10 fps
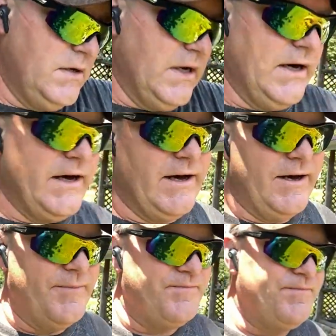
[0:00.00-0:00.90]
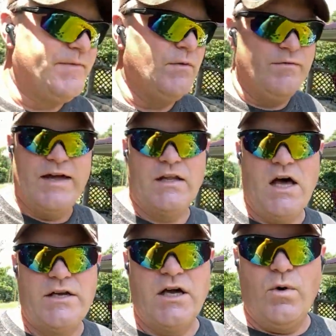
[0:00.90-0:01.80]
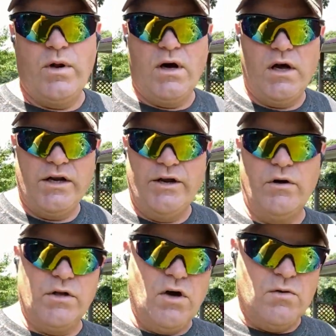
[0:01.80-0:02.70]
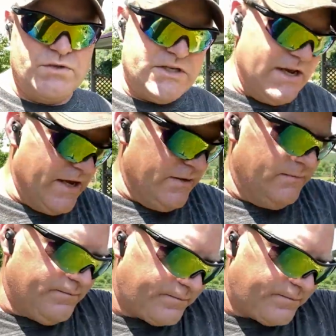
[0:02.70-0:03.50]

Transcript: Um, we've had a lot going on here on the homestead